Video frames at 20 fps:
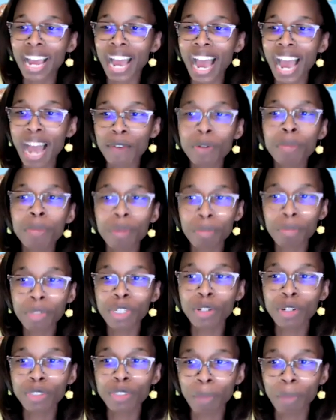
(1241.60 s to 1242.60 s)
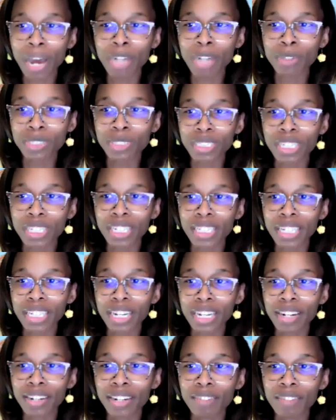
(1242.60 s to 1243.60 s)
I remembered those bottles sitting
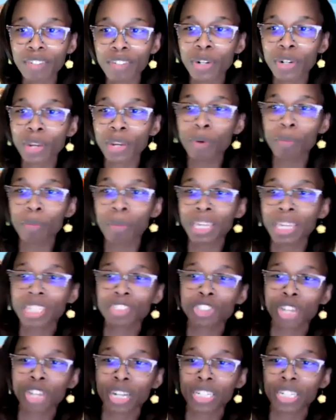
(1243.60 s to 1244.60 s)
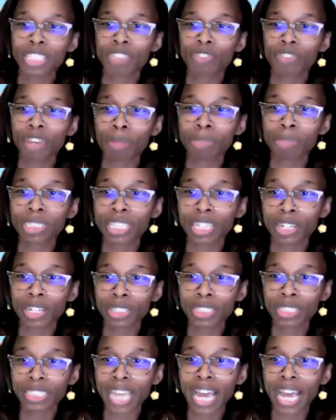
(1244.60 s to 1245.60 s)
there. Even though they were making Charlene's famous
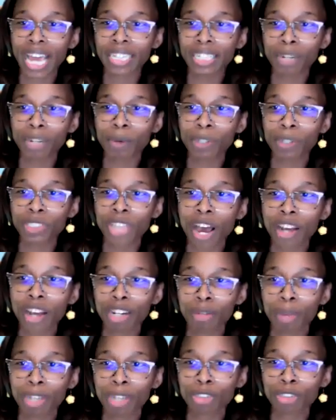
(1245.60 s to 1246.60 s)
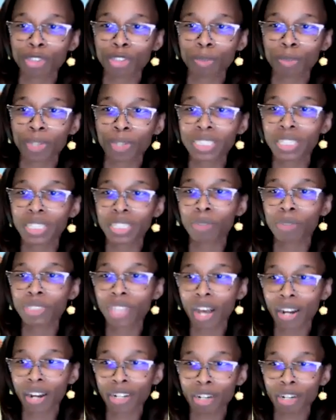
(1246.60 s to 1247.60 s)
kale salad, they weren't talking about Juice Plus. They were
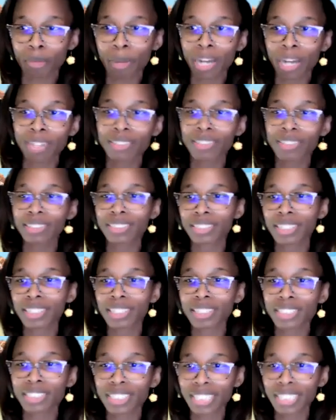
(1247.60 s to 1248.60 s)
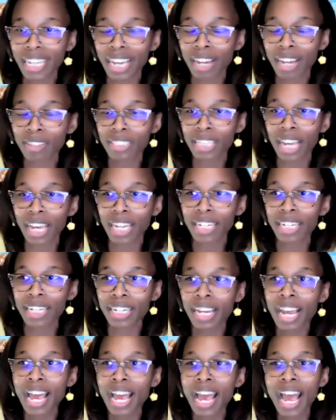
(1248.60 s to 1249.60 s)
talking about the kale salad.
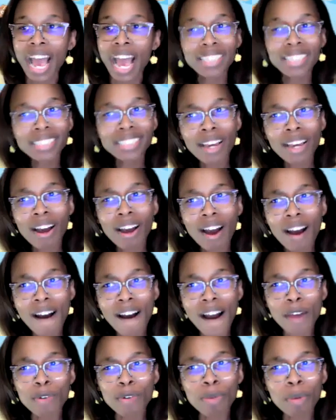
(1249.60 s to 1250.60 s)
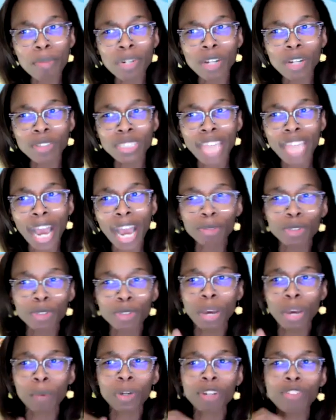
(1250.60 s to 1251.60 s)
I said, oh, I remember those
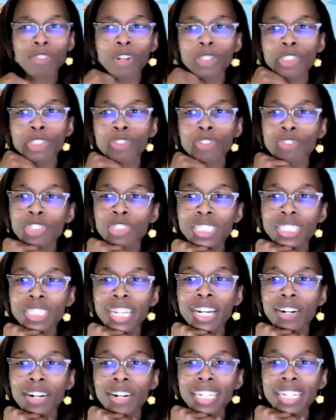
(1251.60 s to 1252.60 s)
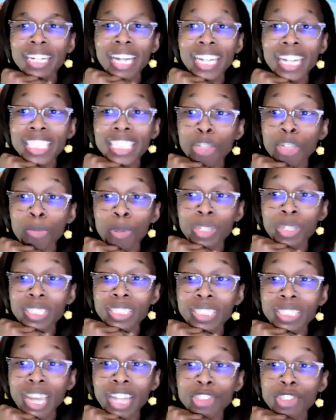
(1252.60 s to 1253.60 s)
capsules. I wondered if those are for sale. And then they did the
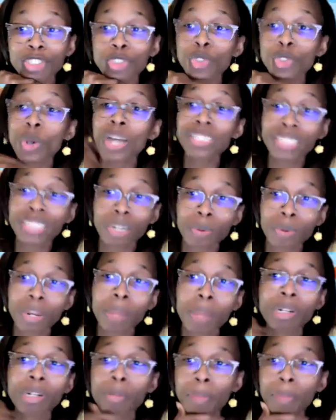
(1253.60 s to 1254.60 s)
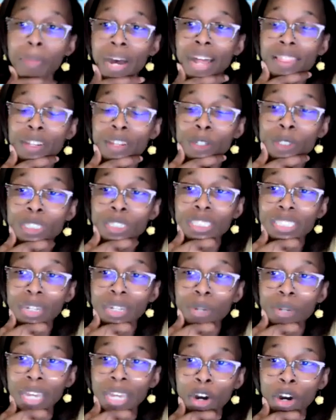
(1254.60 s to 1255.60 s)
presentation. So I said, well, I'm going to buy those because
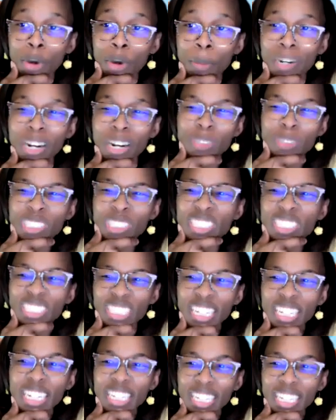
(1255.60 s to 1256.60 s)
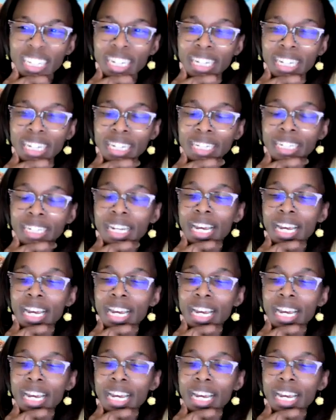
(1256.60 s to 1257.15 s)
they would help. And I was sick again.